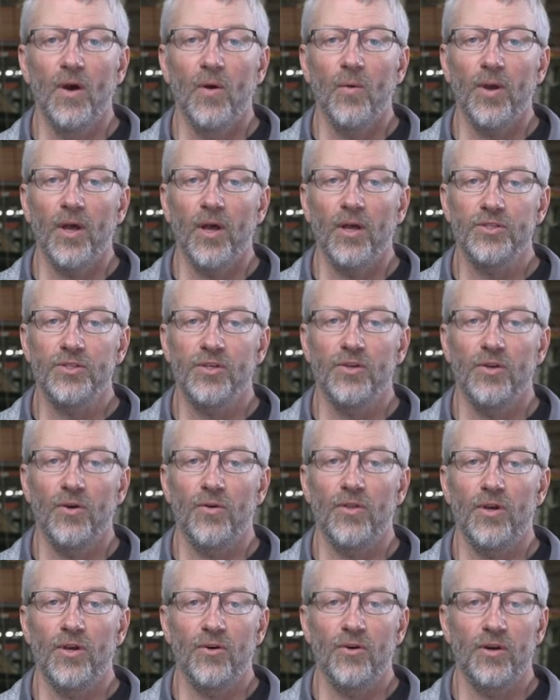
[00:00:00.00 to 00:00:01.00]
We also
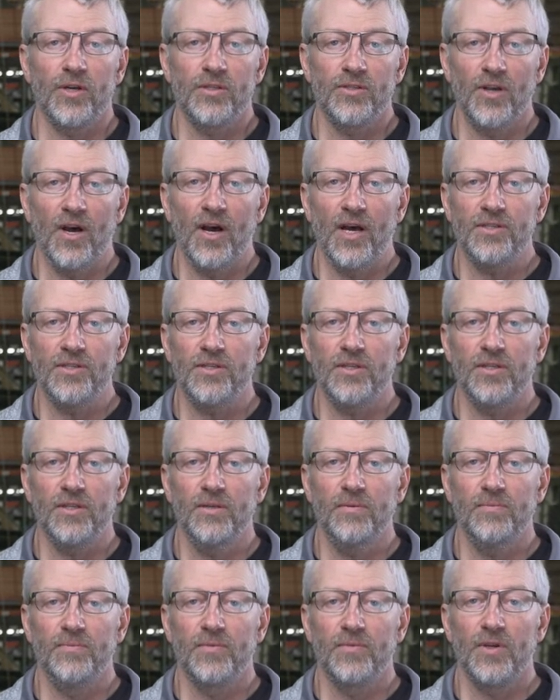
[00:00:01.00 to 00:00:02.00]
know that you're
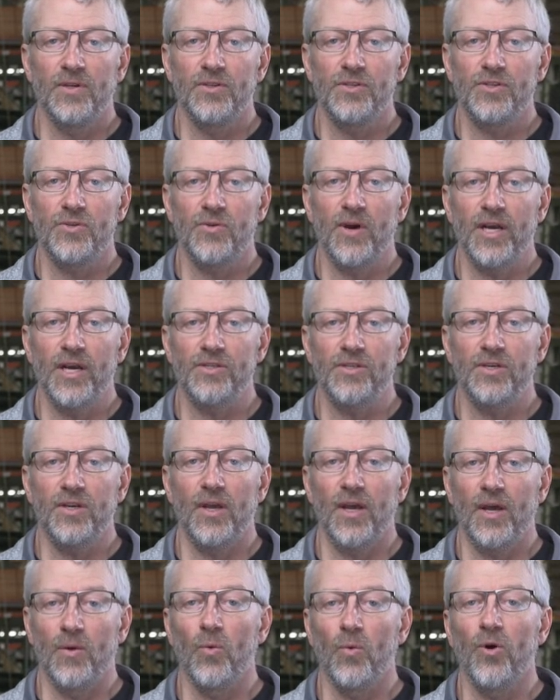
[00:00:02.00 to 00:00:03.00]
exhausted, stressed,
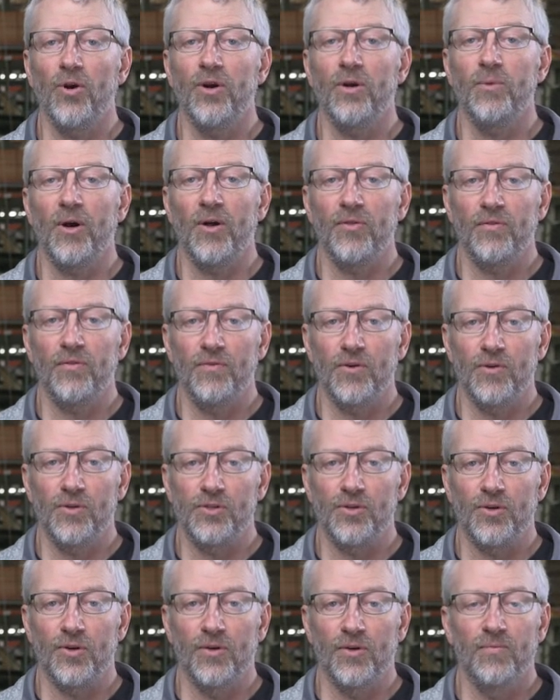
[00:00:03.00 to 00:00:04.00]
and worried about the
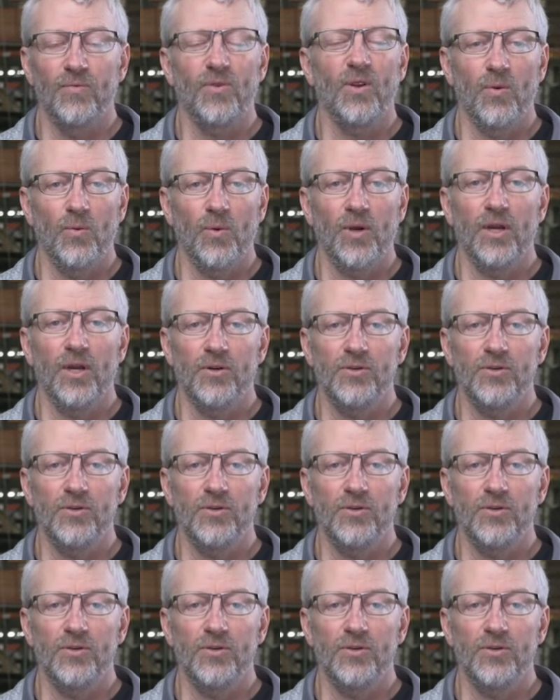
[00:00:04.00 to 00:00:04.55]
future, We